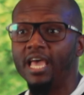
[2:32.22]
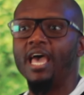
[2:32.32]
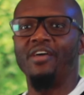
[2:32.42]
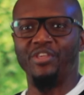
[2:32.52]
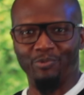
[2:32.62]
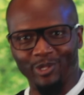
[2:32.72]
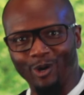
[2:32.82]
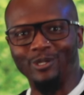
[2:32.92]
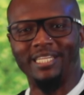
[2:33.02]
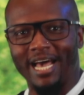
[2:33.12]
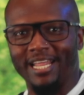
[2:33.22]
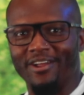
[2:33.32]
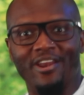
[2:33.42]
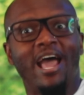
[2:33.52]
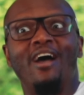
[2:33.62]
And then when those got here,
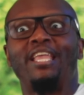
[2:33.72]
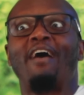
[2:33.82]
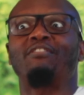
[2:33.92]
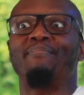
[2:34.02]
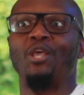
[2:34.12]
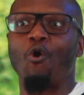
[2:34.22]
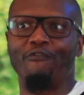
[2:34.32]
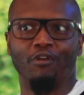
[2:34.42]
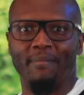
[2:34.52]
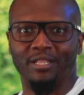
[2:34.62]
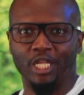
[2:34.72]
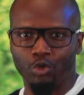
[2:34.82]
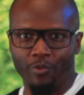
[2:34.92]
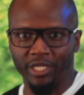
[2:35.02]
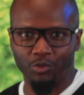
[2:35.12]
now you have to be hopeful about the
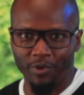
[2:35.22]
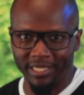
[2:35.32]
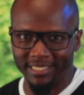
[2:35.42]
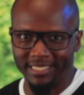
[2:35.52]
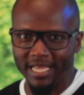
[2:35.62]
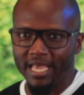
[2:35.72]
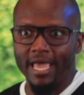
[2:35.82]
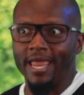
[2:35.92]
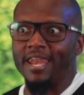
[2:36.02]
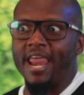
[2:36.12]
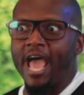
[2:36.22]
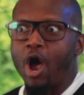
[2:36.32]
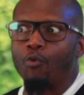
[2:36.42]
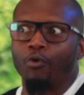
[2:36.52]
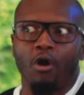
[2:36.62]
2020s. And now
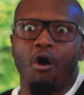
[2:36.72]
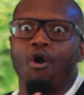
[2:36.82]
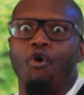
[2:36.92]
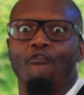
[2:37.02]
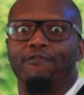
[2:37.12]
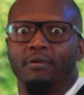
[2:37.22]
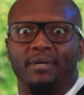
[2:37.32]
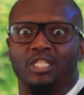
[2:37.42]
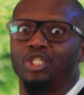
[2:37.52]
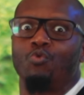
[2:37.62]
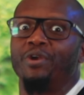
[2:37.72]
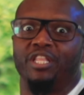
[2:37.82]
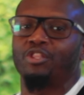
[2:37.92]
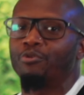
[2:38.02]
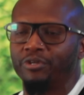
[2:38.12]
we're all hopeful about the
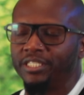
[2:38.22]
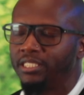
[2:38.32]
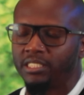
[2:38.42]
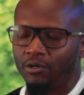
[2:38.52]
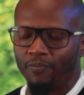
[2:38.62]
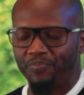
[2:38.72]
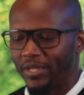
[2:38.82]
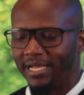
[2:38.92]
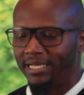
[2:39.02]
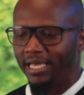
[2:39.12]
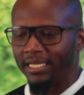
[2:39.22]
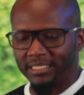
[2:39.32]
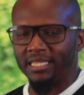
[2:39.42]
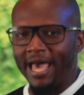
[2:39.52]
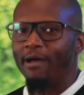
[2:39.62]
2030s. So it's
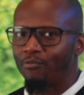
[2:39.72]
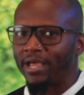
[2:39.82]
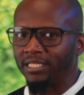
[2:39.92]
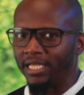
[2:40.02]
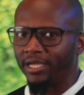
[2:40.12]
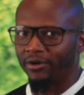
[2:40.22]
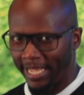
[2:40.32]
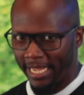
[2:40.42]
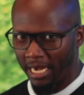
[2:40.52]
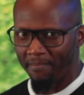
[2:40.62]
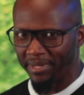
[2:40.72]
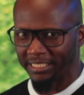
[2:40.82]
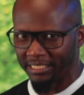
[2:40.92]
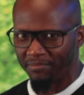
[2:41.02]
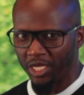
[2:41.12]
that right there that kind of
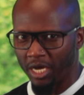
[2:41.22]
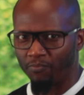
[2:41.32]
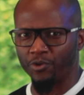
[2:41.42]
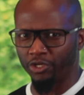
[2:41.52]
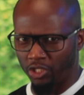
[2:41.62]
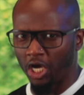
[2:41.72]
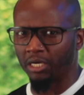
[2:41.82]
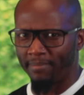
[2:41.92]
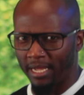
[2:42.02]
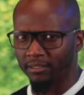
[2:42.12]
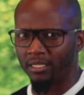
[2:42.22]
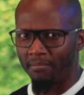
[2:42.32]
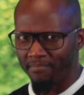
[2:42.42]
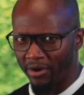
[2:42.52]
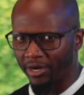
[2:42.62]
messes me up when you're talking about
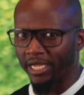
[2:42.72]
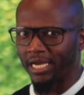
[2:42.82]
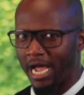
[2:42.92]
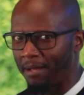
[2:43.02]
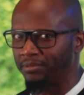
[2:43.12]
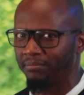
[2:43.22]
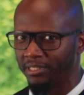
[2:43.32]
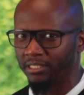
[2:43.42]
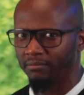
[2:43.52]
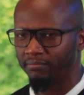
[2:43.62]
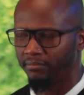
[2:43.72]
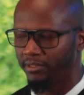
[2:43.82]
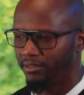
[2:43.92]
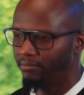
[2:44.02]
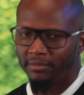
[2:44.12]
American optimism.
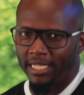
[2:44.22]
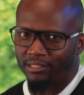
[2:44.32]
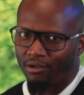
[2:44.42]
That's